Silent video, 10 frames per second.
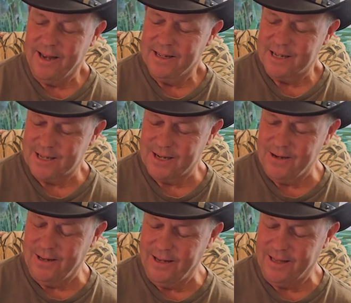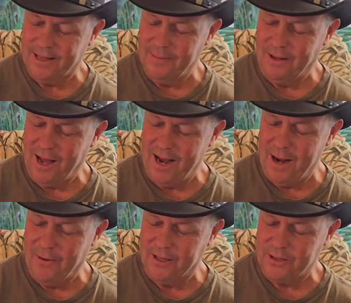still let them lie
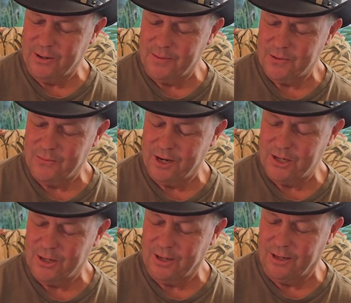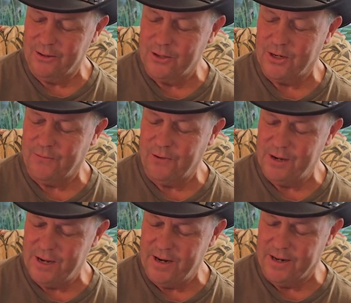about Trump's Russia collusion for
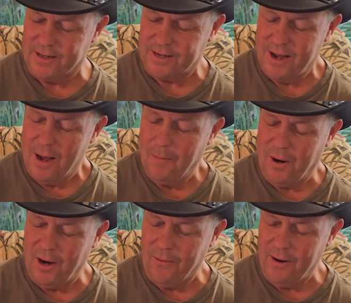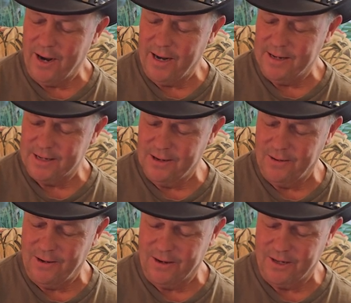years. Paul Ryan is
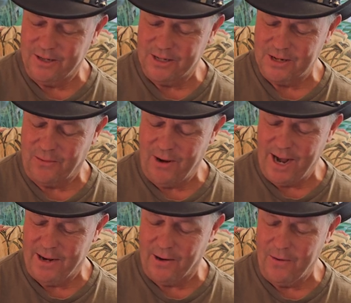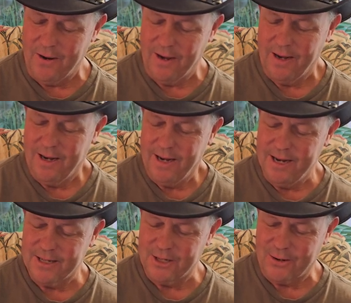no longer just a rhino. He
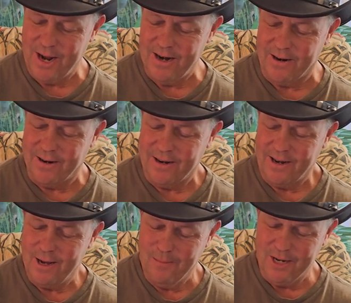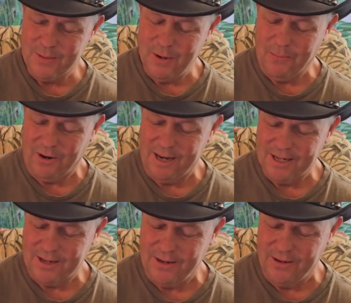is a traitor and must be
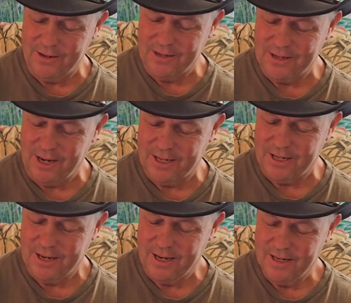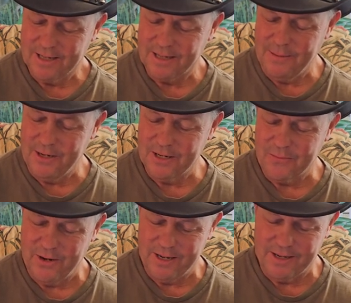prosecuted as such. So let me just
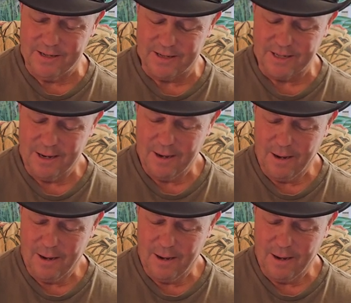read you this.